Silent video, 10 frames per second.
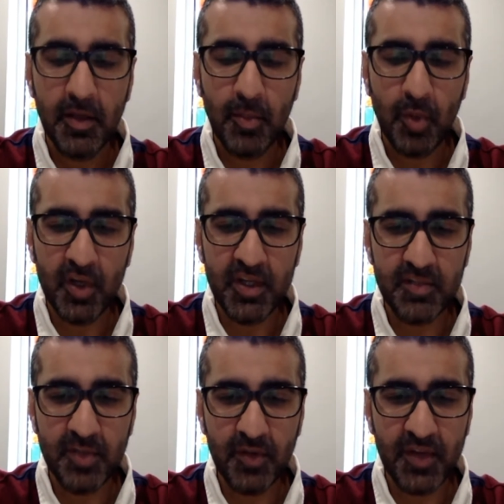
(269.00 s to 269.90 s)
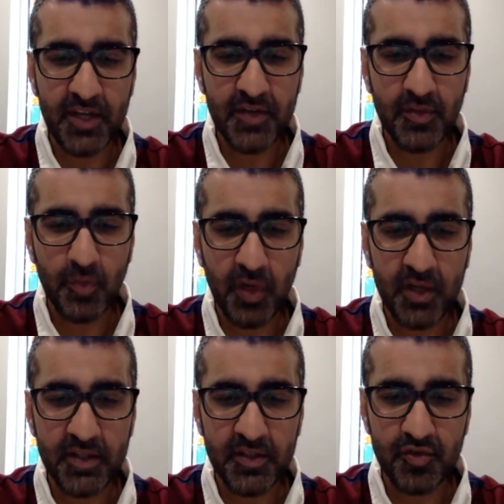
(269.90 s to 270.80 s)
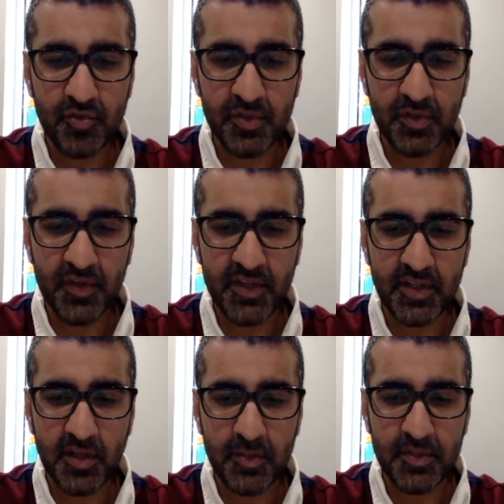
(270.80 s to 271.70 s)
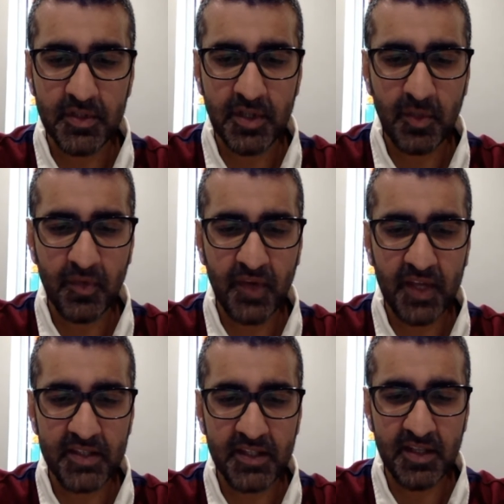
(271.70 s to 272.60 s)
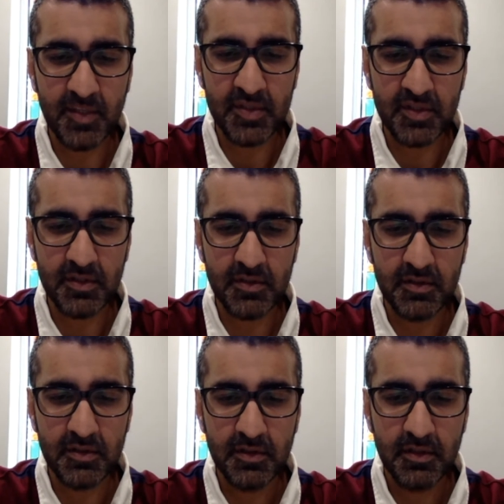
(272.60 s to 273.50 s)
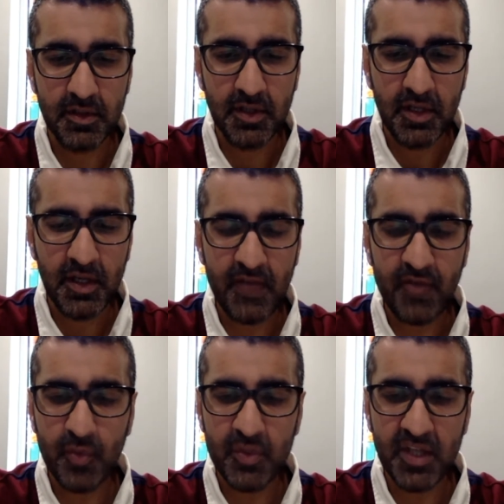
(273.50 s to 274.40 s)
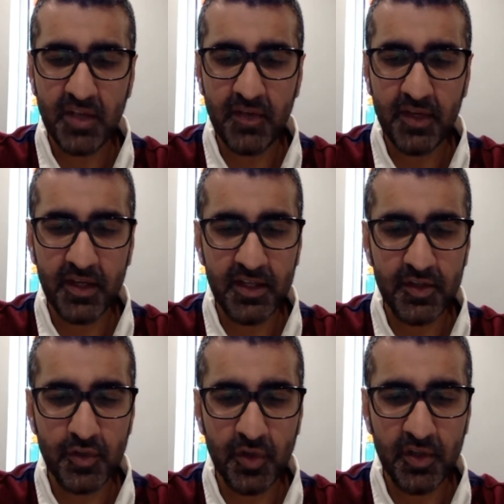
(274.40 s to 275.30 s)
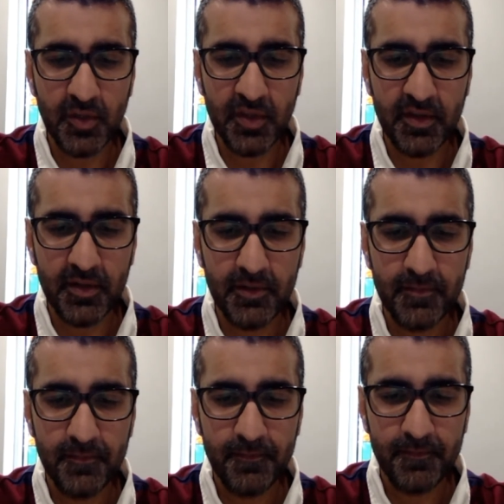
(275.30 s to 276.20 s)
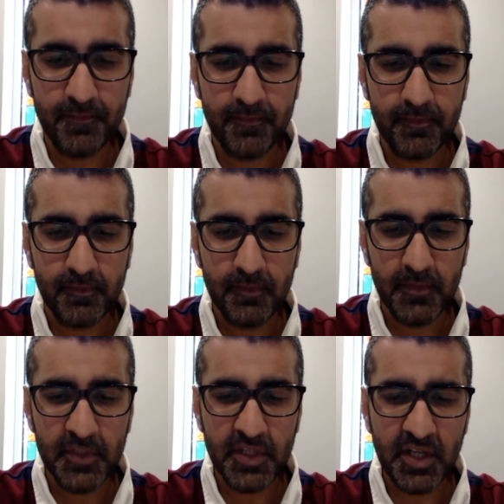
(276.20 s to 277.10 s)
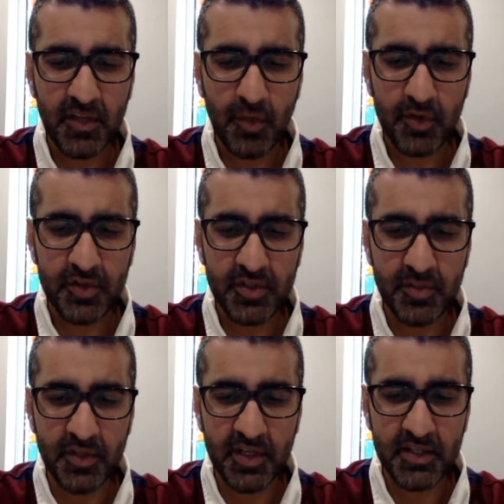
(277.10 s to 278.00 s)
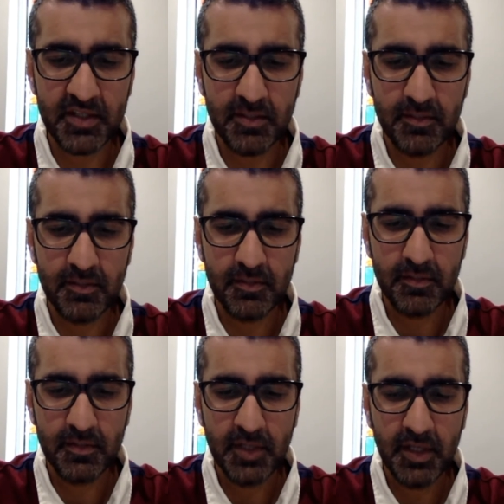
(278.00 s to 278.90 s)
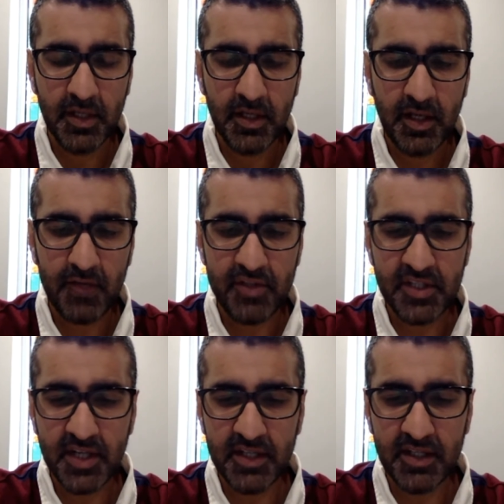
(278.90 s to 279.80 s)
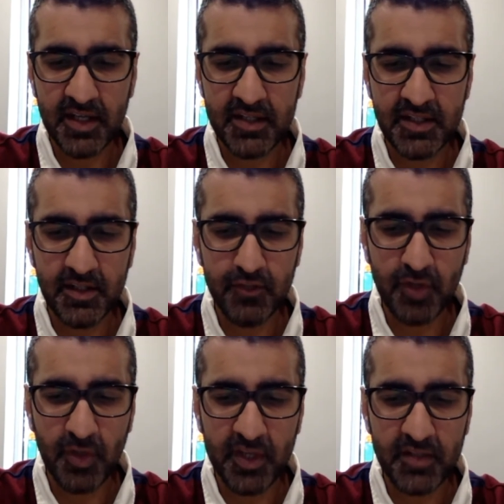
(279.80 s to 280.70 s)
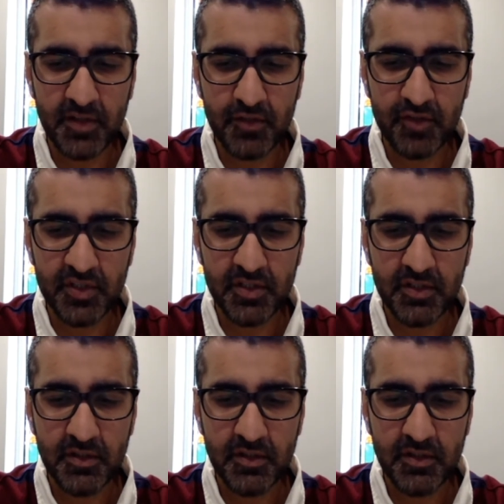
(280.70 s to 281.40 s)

Boys, both Asian and white, had stripped off their tops and were flexing their muscles. Everyone was laughing and enjoying the weather. Do you like the watch? His mother asked him. Harry sighed, glancing at the Rolex on his wrist.